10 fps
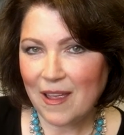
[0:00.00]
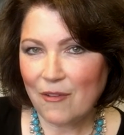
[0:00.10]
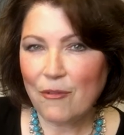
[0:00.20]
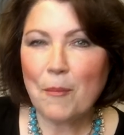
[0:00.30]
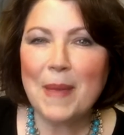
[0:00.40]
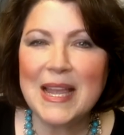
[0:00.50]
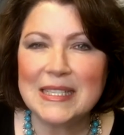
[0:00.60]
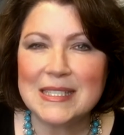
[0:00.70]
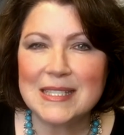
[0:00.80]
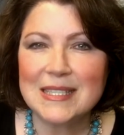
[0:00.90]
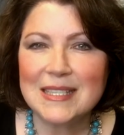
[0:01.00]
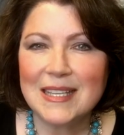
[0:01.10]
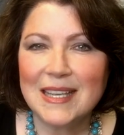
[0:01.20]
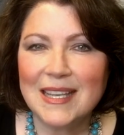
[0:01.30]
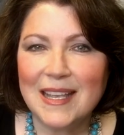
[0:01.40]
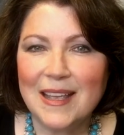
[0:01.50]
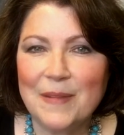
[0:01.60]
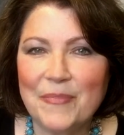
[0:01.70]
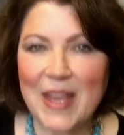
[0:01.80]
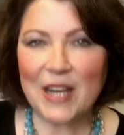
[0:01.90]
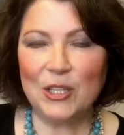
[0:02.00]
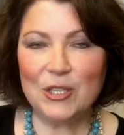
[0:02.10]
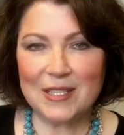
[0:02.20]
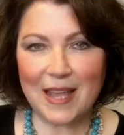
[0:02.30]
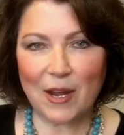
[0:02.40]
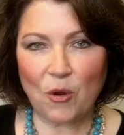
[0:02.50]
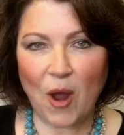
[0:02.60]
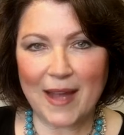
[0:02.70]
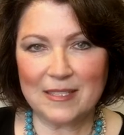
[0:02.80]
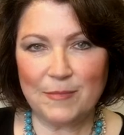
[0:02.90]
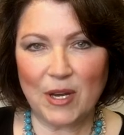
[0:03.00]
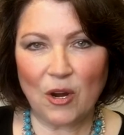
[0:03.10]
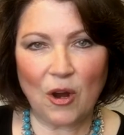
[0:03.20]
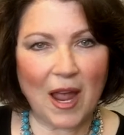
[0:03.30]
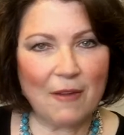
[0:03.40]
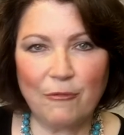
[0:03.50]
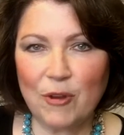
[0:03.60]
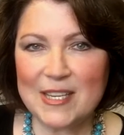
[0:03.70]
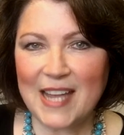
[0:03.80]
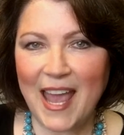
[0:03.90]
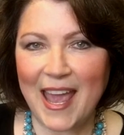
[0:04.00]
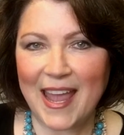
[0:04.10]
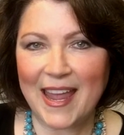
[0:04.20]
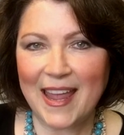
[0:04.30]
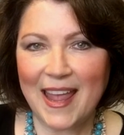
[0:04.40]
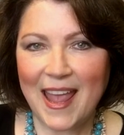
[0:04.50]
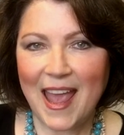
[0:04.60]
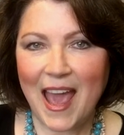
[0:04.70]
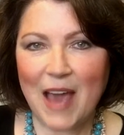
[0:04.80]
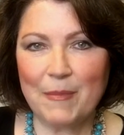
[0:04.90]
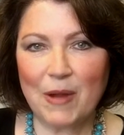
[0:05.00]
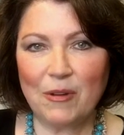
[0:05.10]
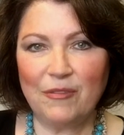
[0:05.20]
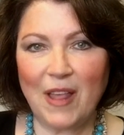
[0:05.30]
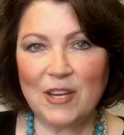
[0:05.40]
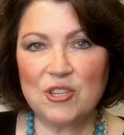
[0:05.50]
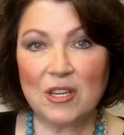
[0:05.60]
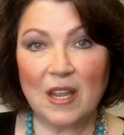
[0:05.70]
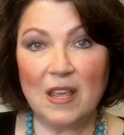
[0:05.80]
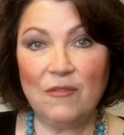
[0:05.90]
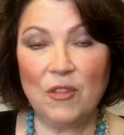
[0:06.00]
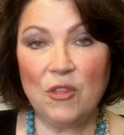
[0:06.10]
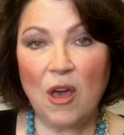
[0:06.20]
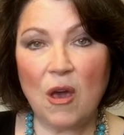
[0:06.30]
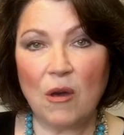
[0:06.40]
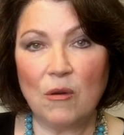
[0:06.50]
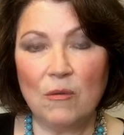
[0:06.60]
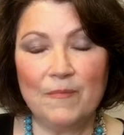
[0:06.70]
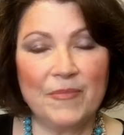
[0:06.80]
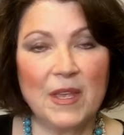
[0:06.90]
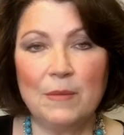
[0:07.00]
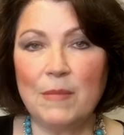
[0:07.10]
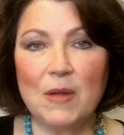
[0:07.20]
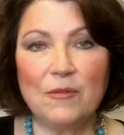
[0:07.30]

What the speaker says: for months? And I looked in that cracked mirror every day at my reflection, even though my